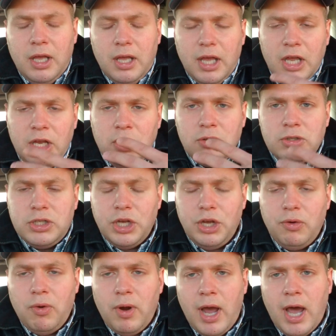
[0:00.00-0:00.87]
And
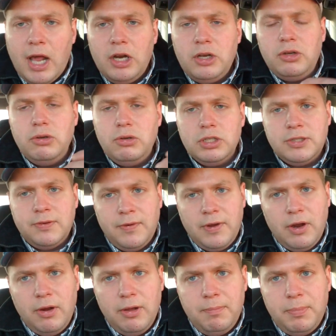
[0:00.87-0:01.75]
using gratitude is
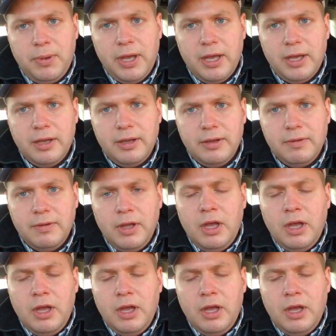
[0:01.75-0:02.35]
very big.